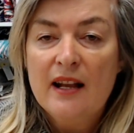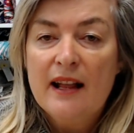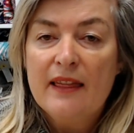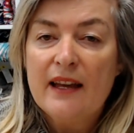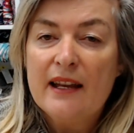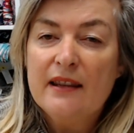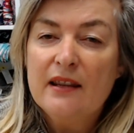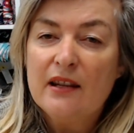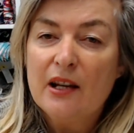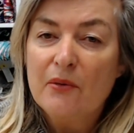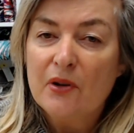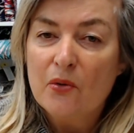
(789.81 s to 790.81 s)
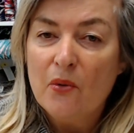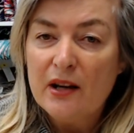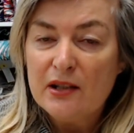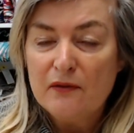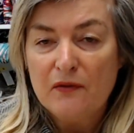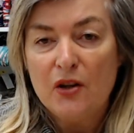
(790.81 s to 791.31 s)
Then there were quite
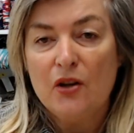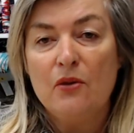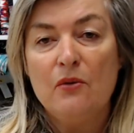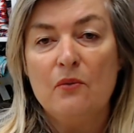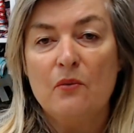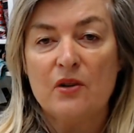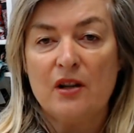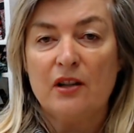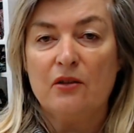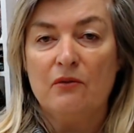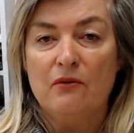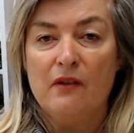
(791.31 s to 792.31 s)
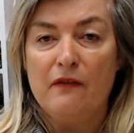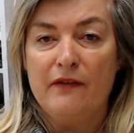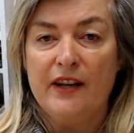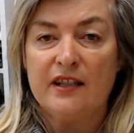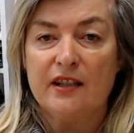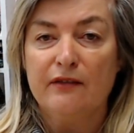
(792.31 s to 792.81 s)
a few what I call a
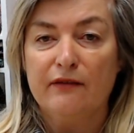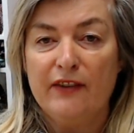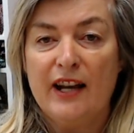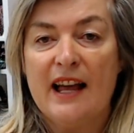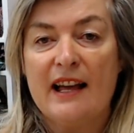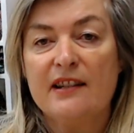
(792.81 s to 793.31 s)
fit and flare.